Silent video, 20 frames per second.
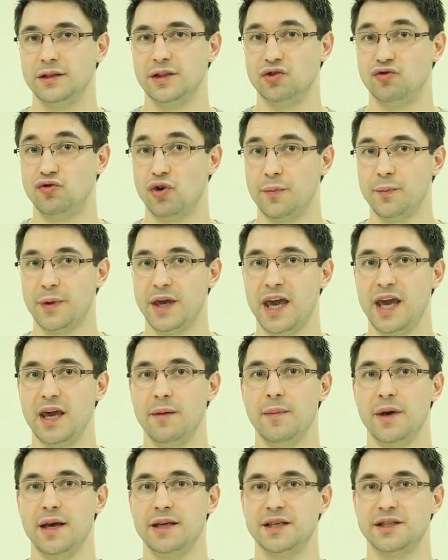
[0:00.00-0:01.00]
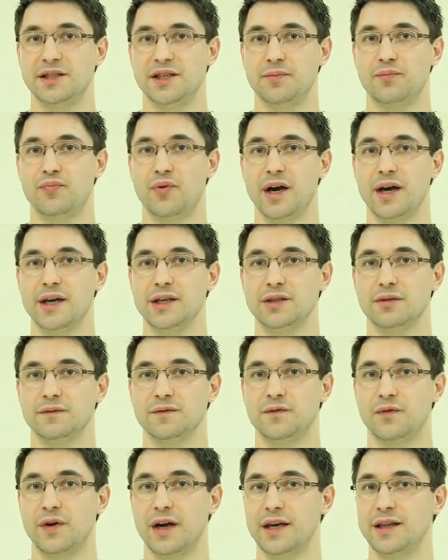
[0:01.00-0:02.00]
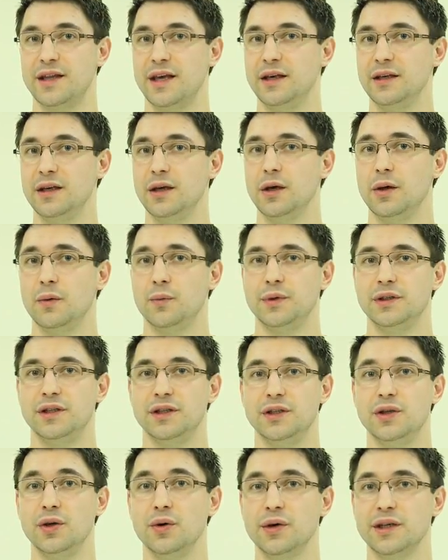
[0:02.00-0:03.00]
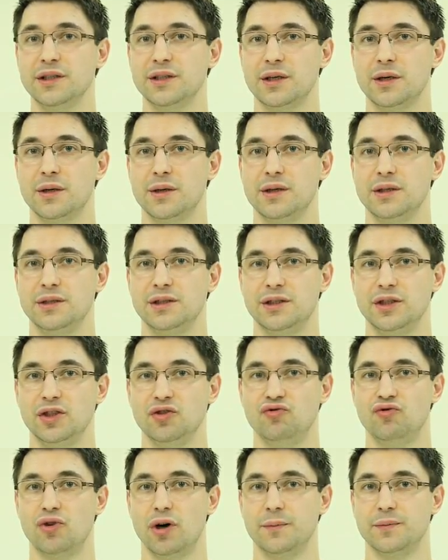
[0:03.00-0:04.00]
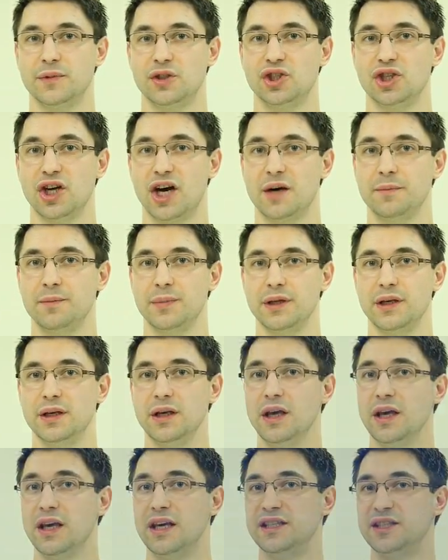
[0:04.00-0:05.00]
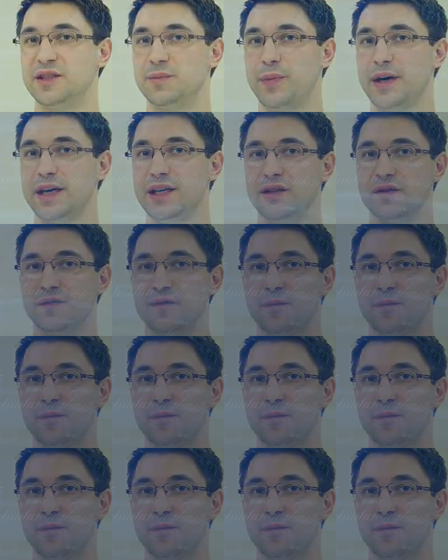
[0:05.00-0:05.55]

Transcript: The drop came as a surprise on Friday when the US currency dropped sharply in spite